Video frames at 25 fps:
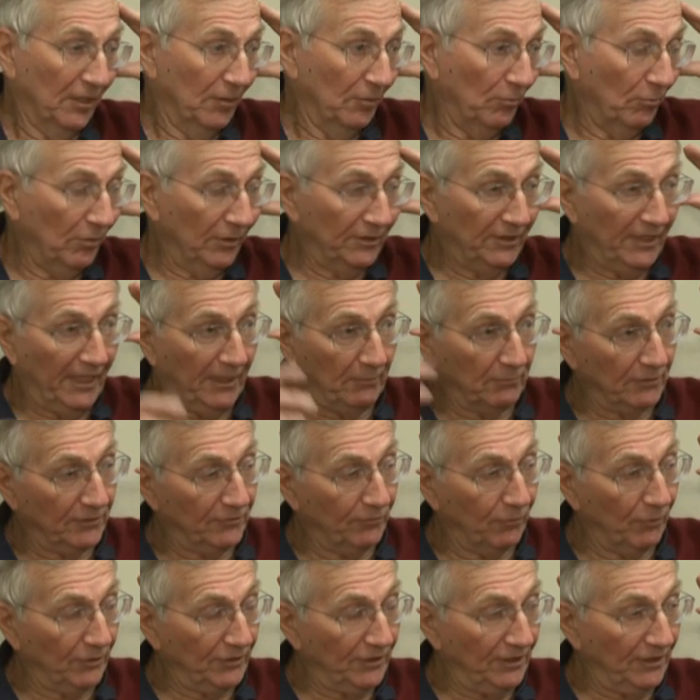One day it was
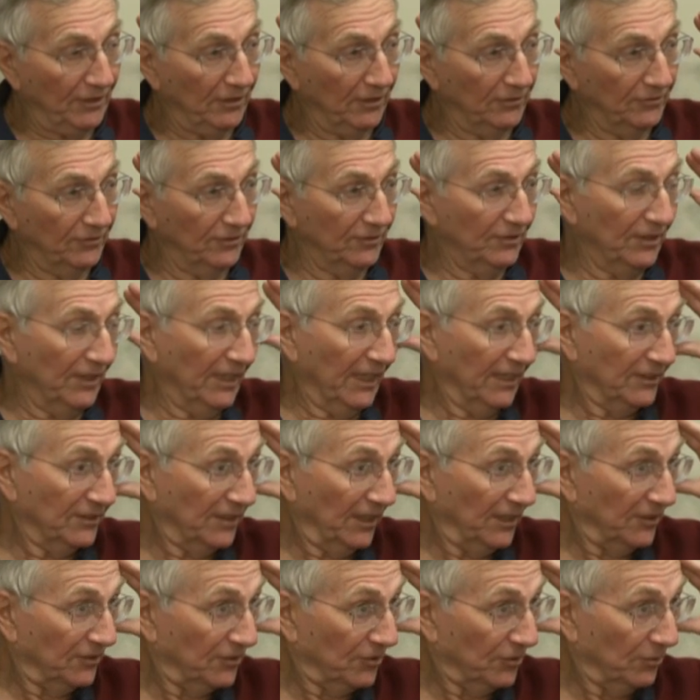1,400, the next
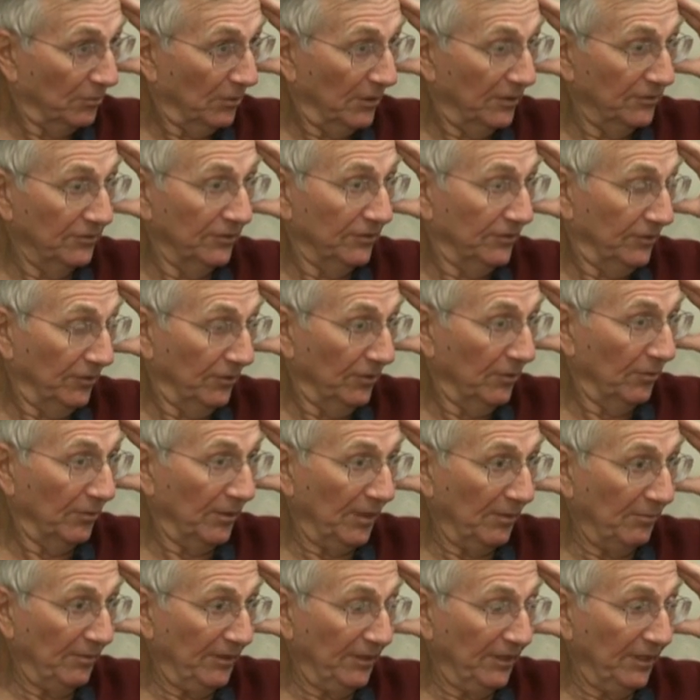day it's 200. You know what
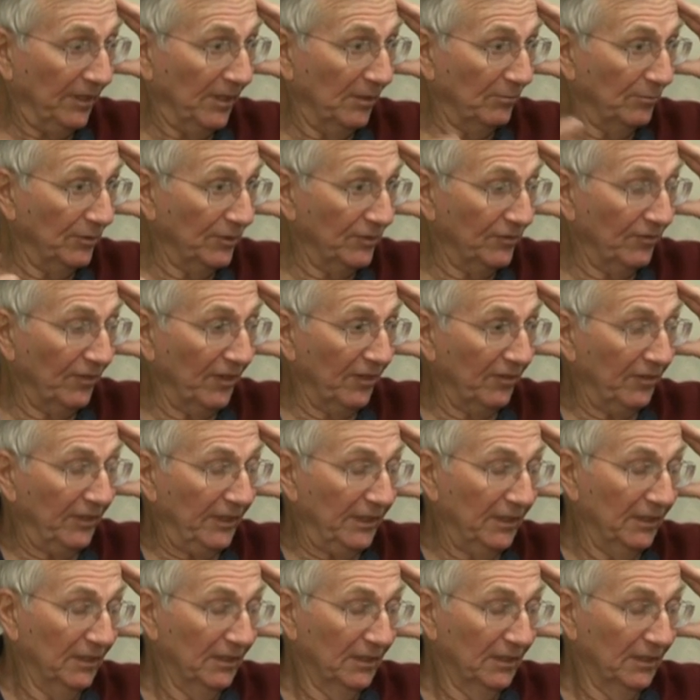I mean, the numbers vary.